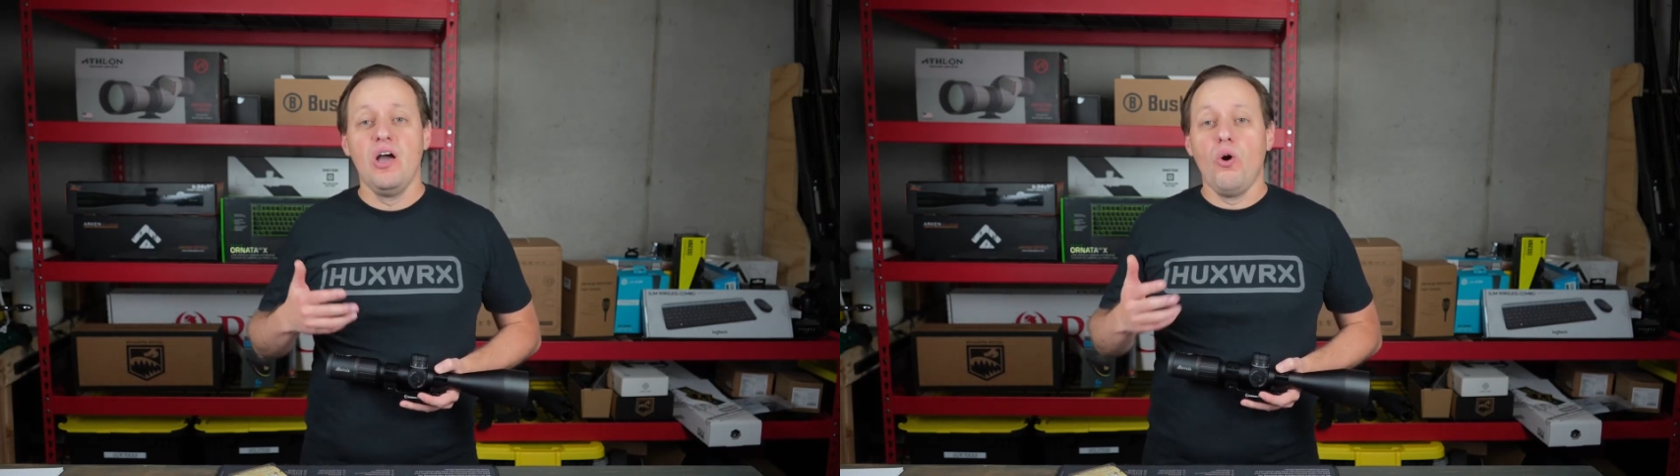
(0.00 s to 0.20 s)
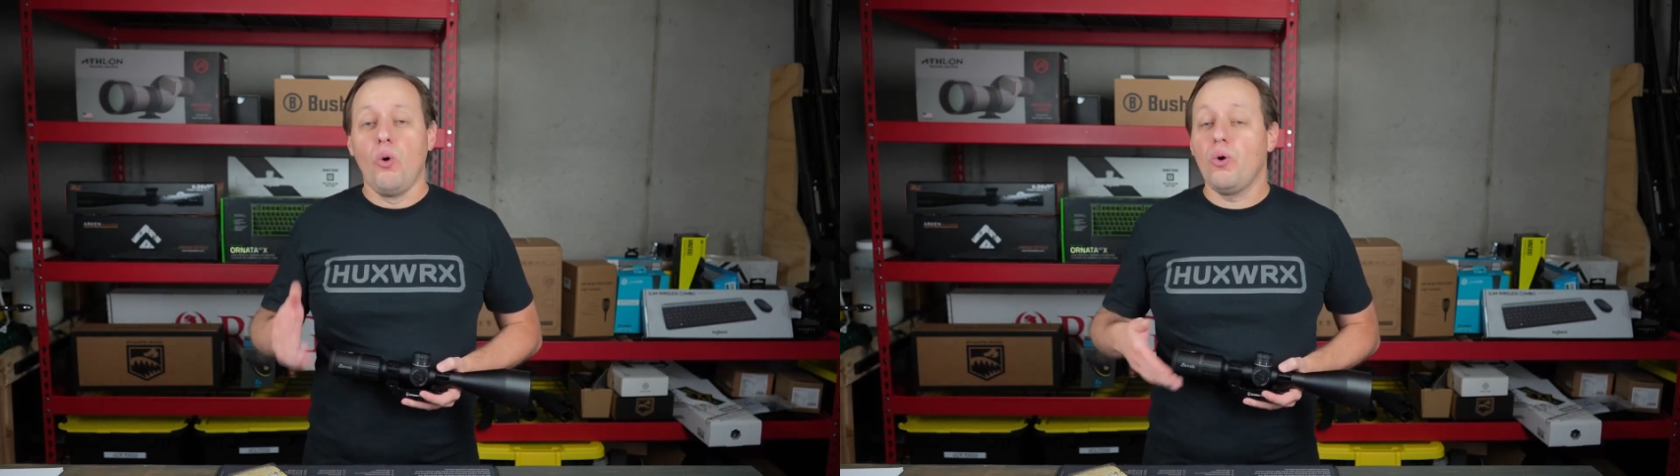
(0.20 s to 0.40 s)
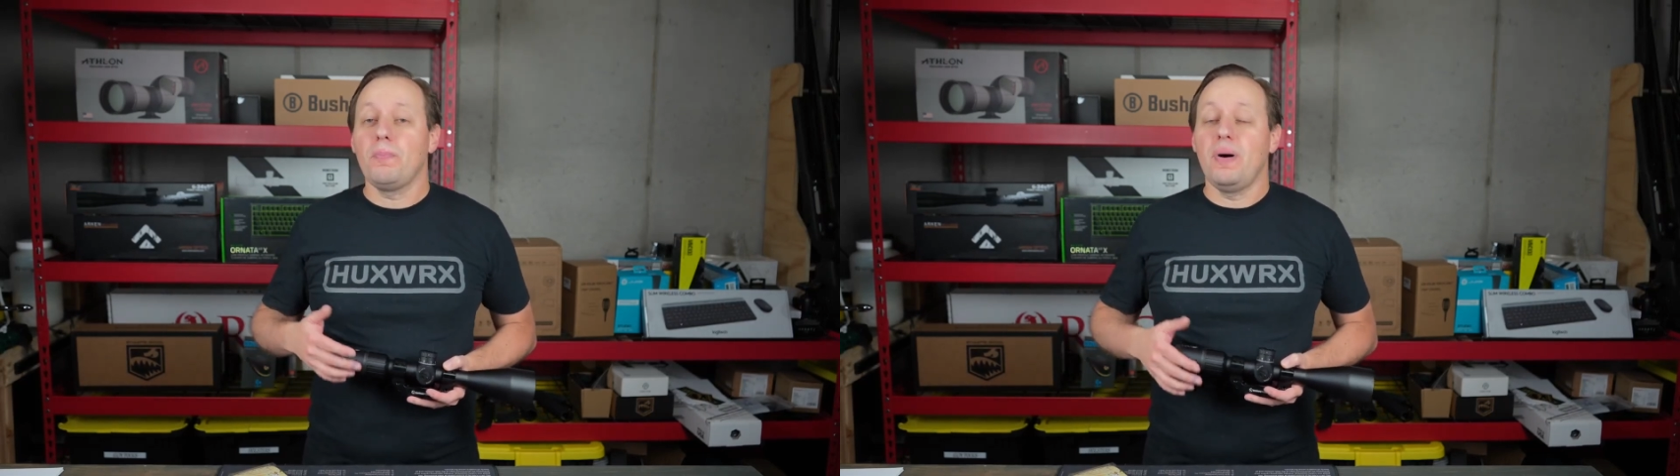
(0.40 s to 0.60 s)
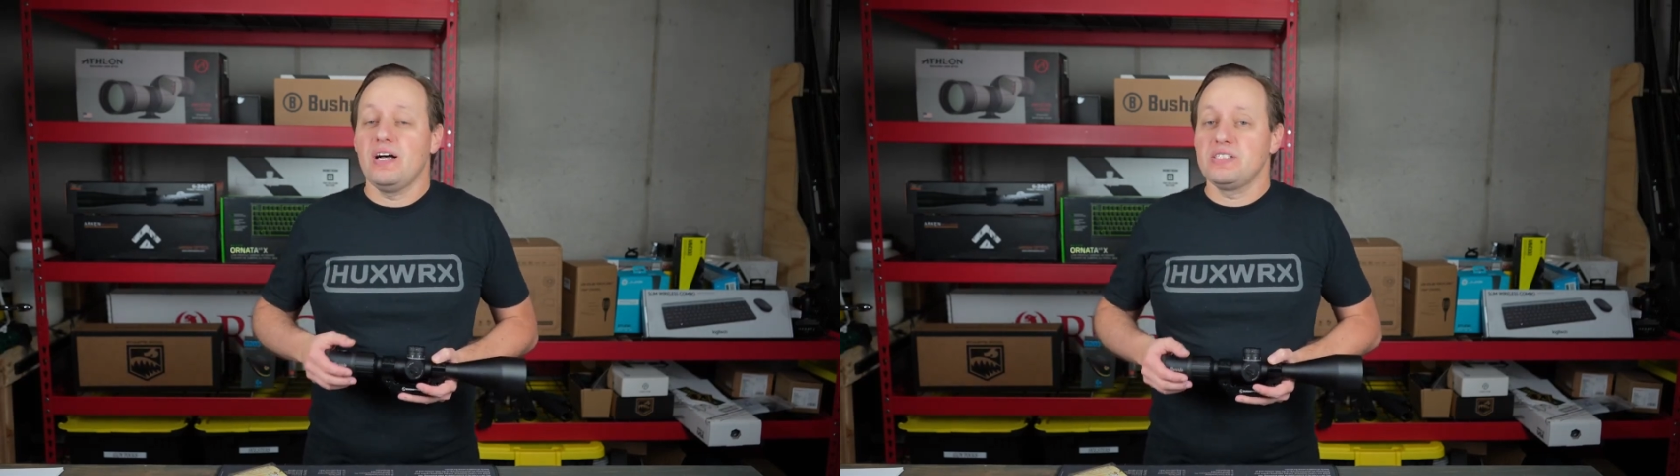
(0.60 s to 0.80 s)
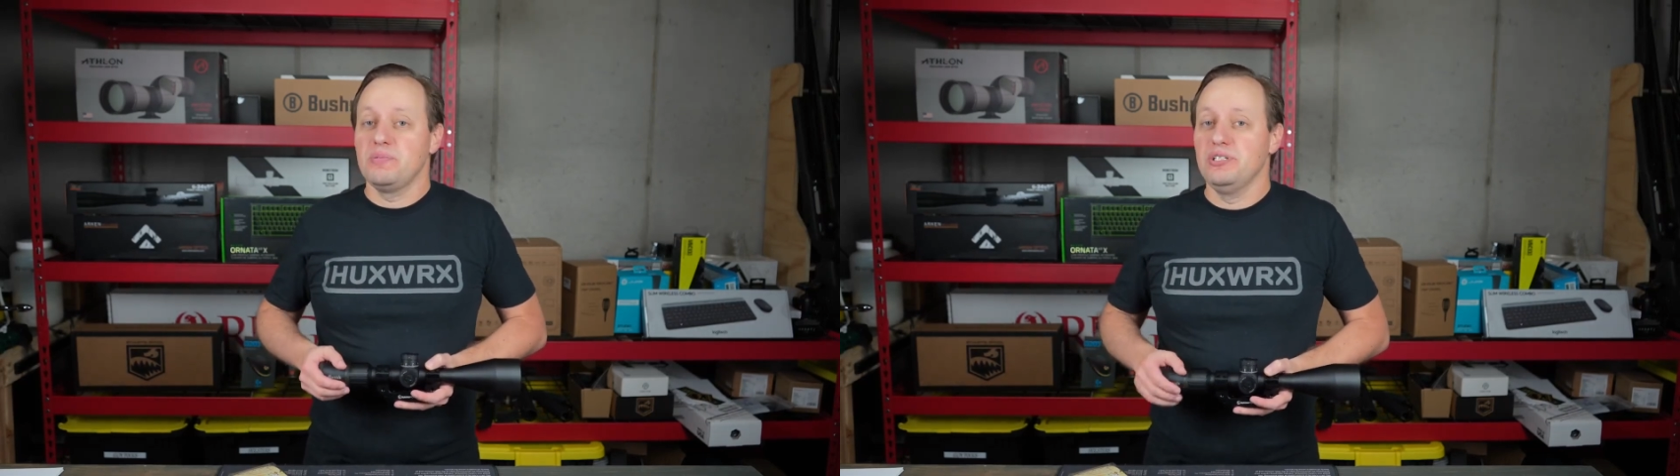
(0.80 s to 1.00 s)
or
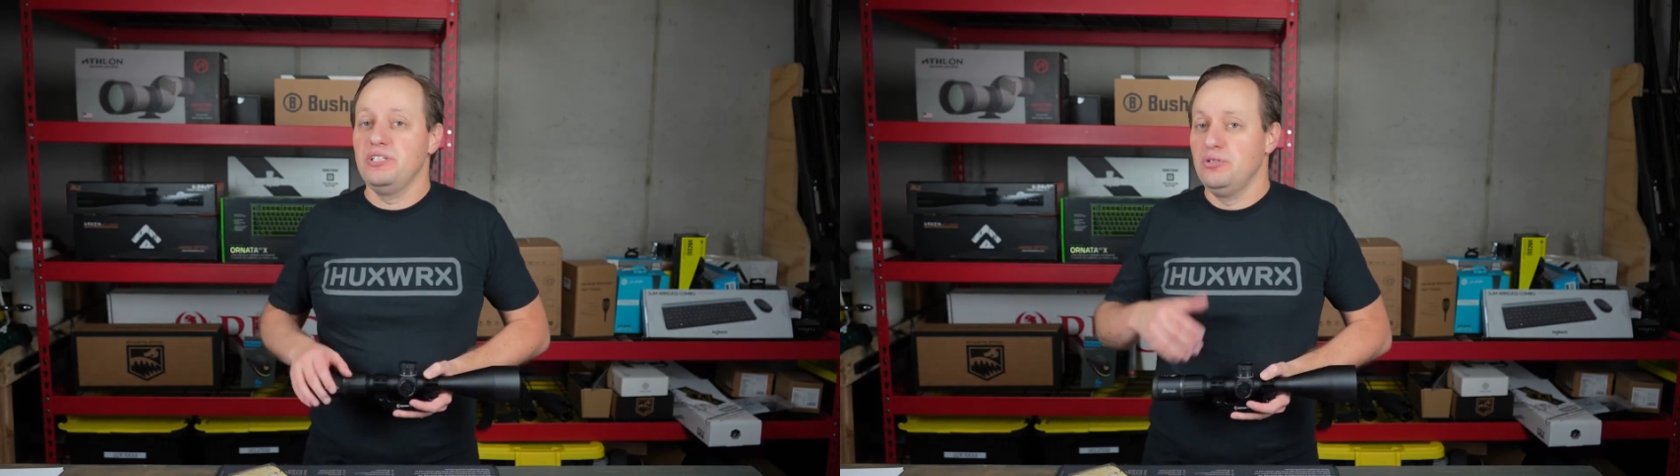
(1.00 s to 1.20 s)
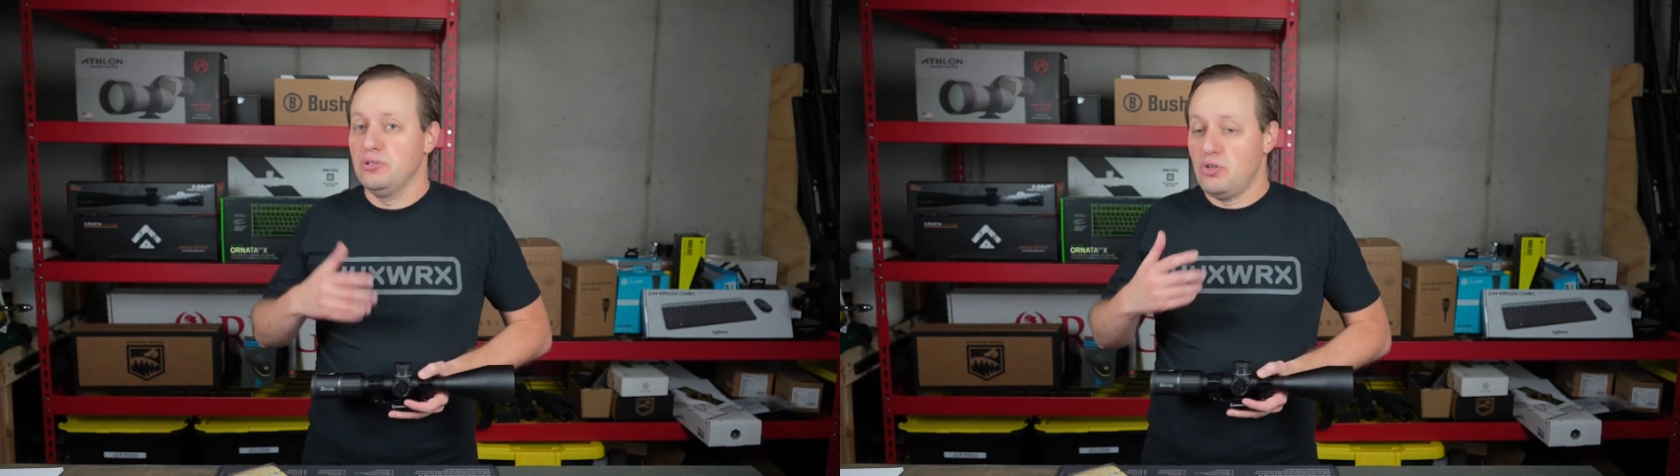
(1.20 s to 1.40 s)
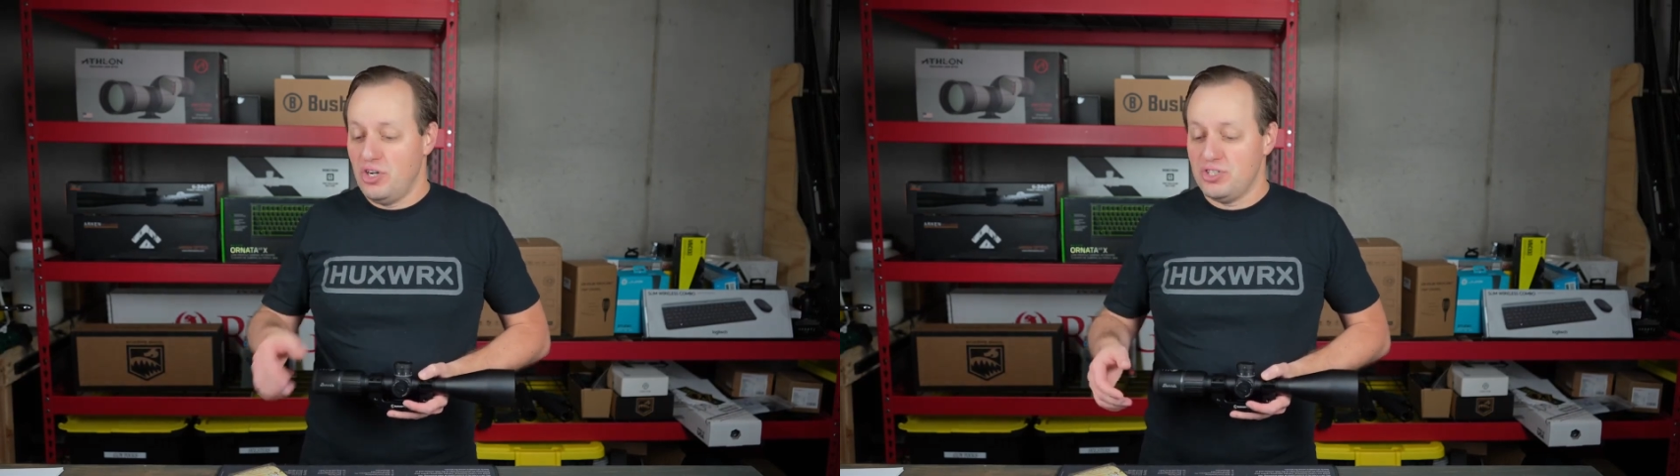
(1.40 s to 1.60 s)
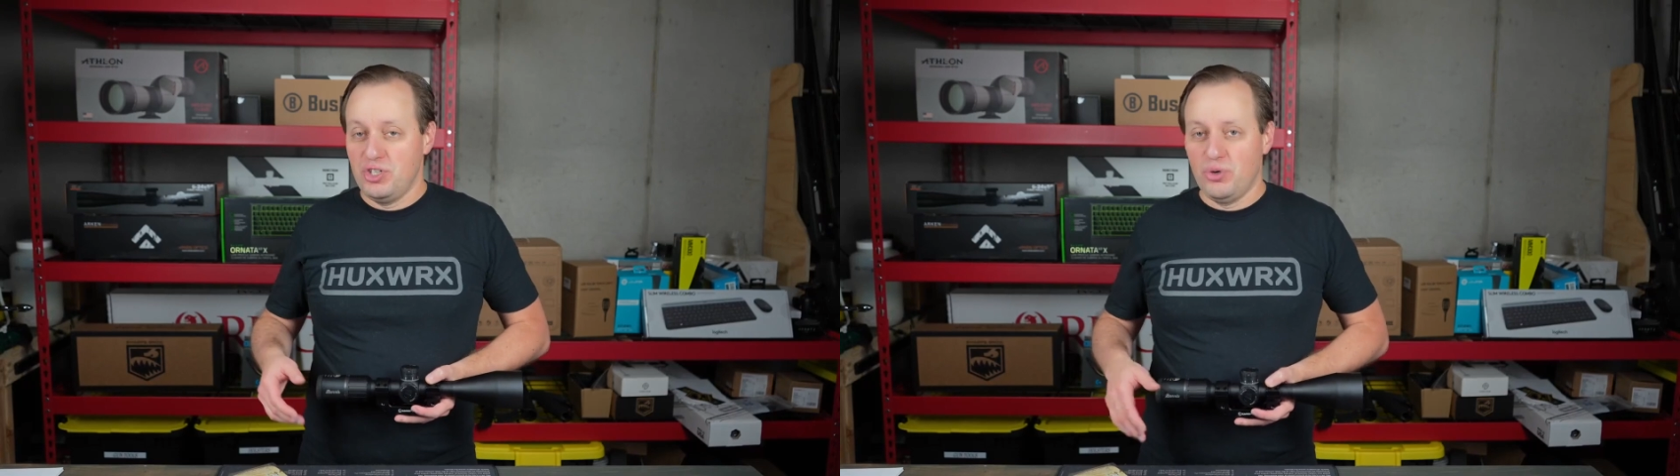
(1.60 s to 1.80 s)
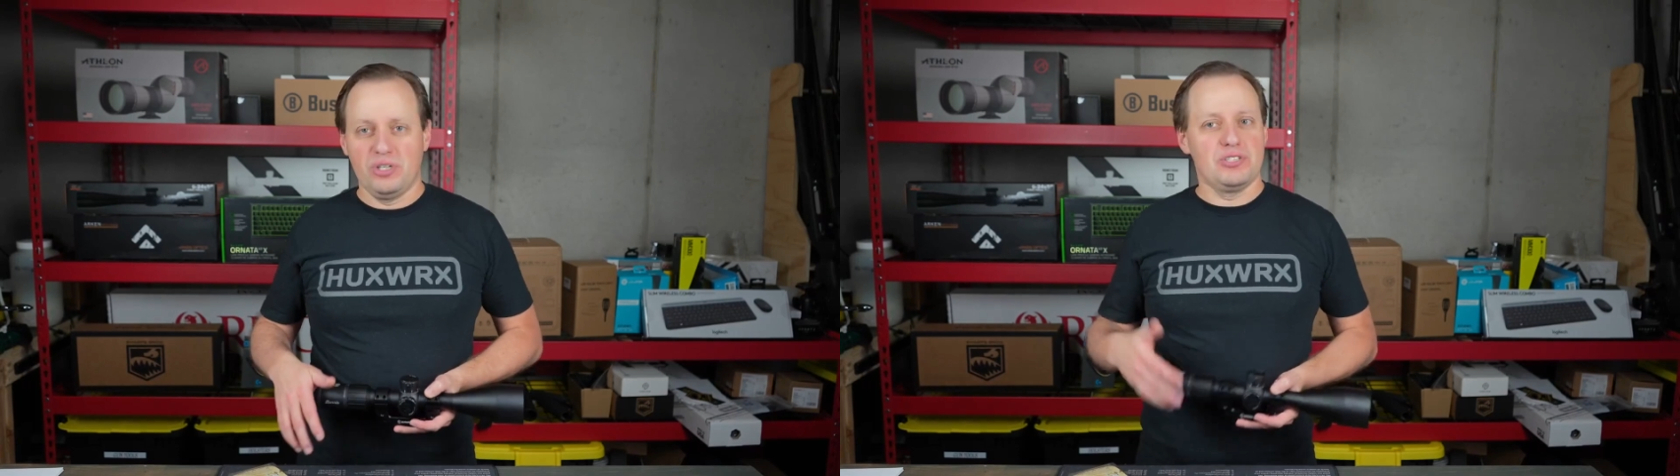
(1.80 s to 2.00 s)
possibly you lost
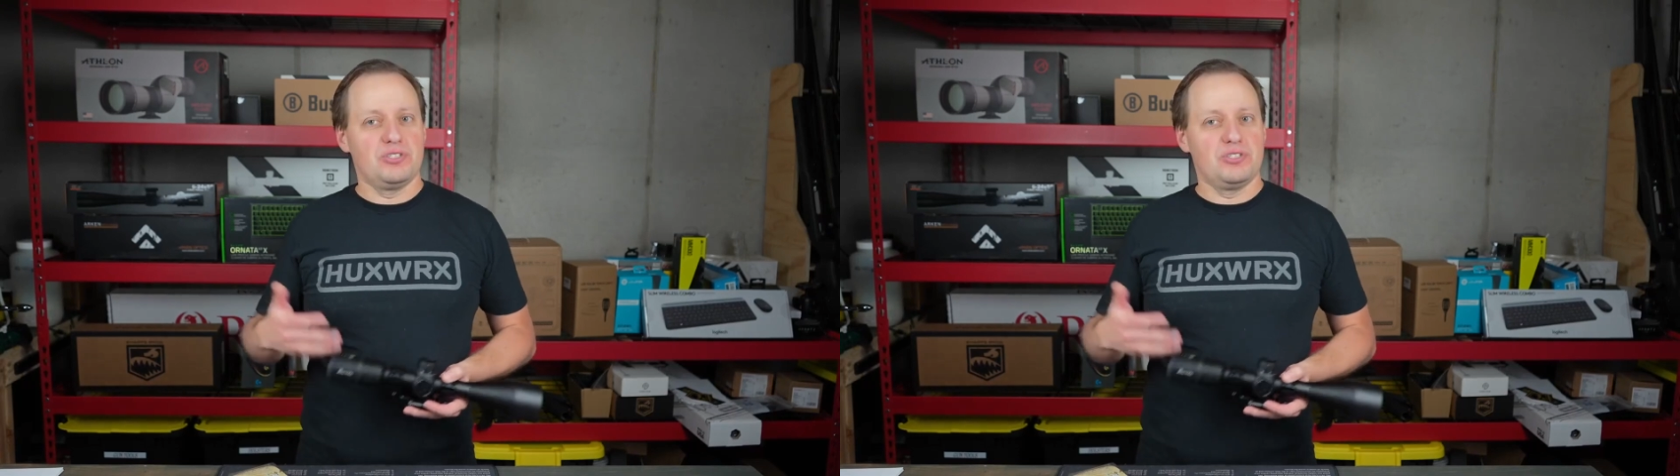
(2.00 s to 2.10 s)
yours.